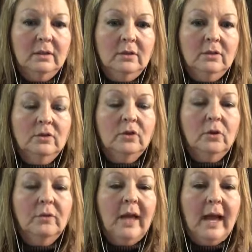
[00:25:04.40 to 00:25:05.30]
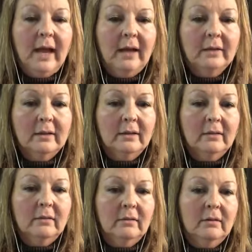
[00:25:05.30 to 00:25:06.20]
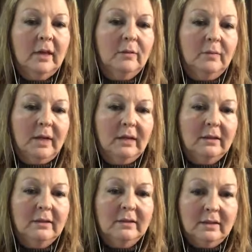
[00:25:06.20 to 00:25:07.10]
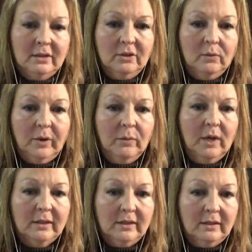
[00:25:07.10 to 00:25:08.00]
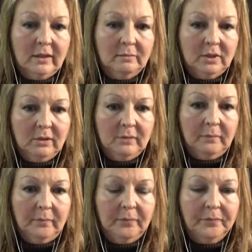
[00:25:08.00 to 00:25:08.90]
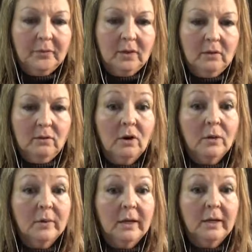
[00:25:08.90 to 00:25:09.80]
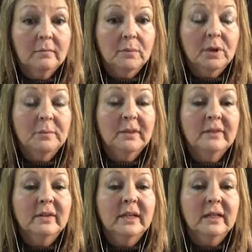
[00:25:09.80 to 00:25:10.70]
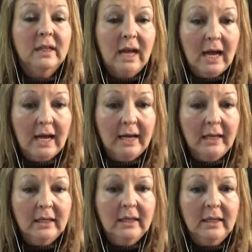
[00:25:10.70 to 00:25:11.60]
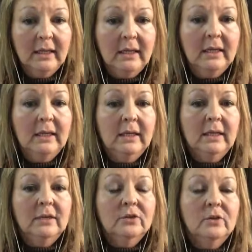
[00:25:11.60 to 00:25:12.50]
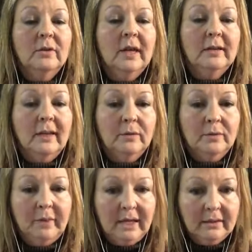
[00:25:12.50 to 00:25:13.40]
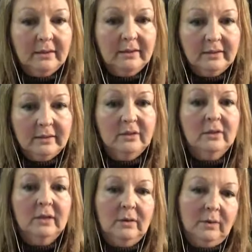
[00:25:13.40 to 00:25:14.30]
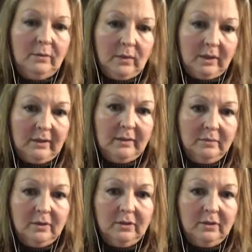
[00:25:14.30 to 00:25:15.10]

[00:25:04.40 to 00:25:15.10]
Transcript: so that they would make the decision we wanted them to. Or we purposely lie so that they will make the decision that we want them to.